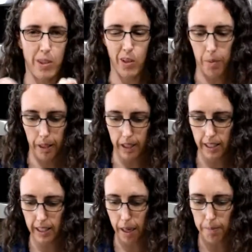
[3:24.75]
so I pick the
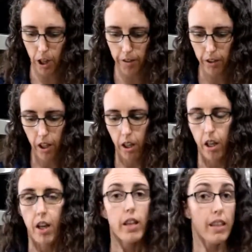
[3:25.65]
stems off.
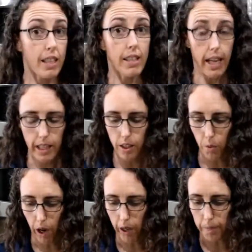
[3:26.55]
This takes a
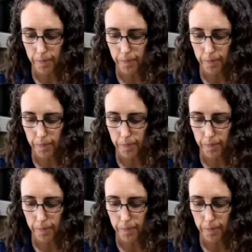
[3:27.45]
while.